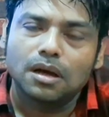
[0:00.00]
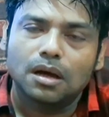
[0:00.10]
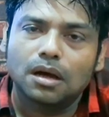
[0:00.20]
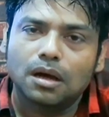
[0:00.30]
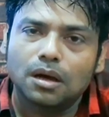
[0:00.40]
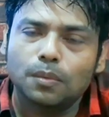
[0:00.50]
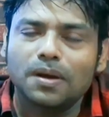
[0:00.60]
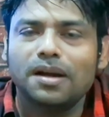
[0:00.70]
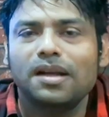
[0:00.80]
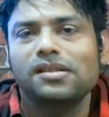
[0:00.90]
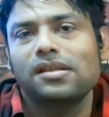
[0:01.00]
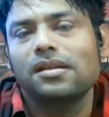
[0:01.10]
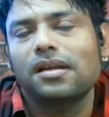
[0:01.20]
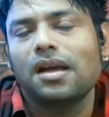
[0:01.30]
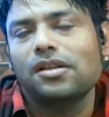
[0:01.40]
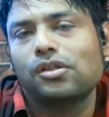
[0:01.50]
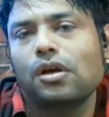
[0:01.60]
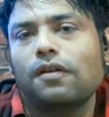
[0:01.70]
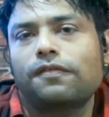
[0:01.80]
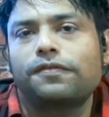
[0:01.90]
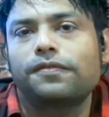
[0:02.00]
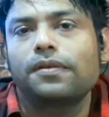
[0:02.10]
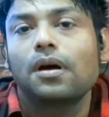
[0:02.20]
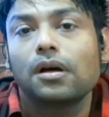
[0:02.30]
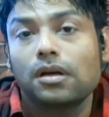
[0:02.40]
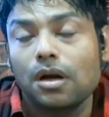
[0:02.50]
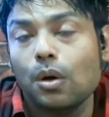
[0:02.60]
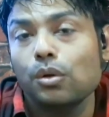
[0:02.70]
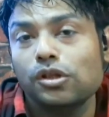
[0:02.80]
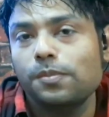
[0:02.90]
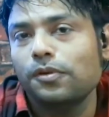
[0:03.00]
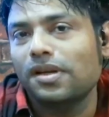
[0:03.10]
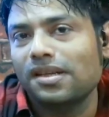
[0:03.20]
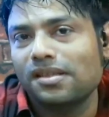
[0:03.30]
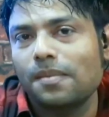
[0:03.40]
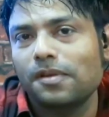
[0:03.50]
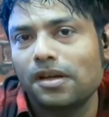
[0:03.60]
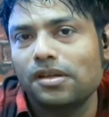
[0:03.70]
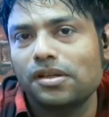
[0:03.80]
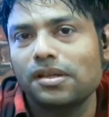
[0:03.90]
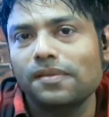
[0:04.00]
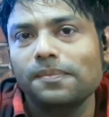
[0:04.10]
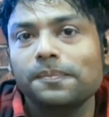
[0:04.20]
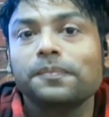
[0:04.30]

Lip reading: Whereas in case of closed book examination,